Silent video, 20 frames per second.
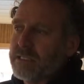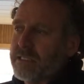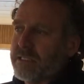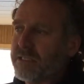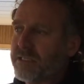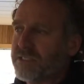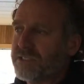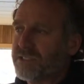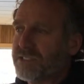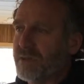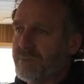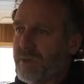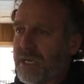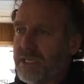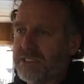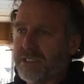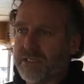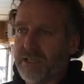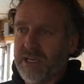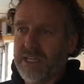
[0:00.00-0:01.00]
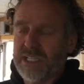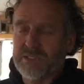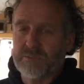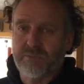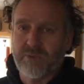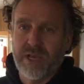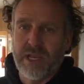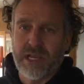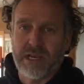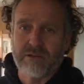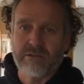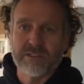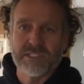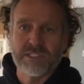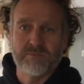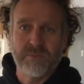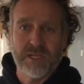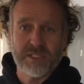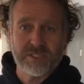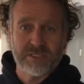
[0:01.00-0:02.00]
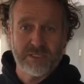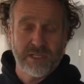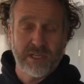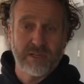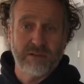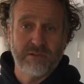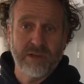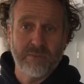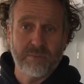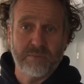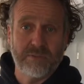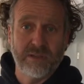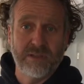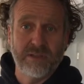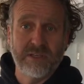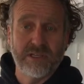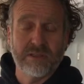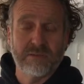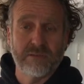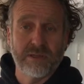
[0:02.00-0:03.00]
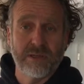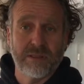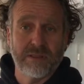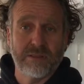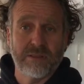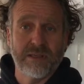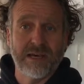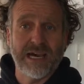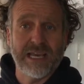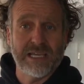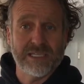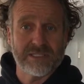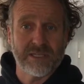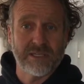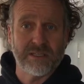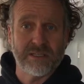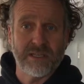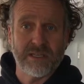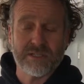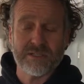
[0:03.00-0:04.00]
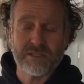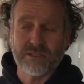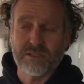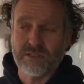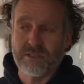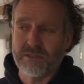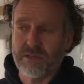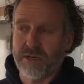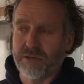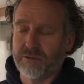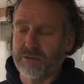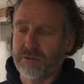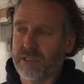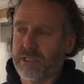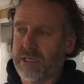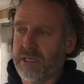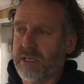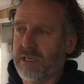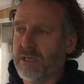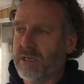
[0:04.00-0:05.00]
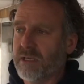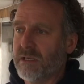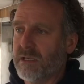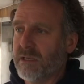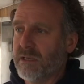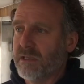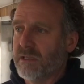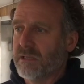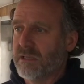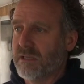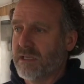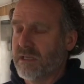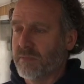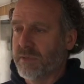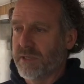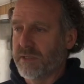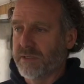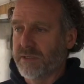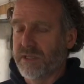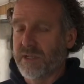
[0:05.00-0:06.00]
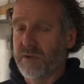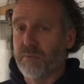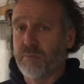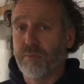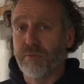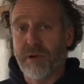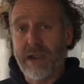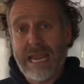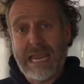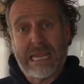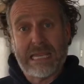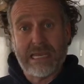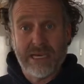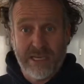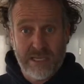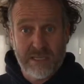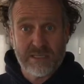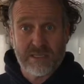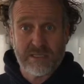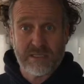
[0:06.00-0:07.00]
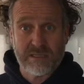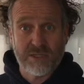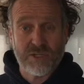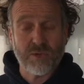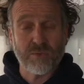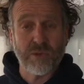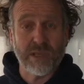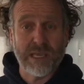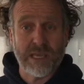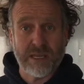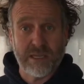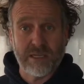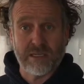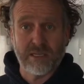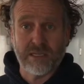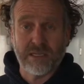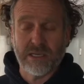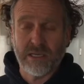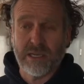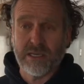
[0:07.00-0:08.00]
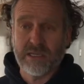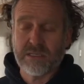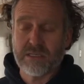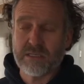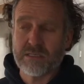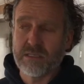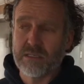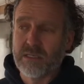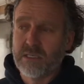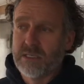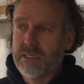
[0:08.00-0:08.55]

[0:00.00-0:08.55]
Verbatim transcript: This ship as an icebreaker is specially equipped to deal with ice conditions, not only the ability to break ice should we get into the ice,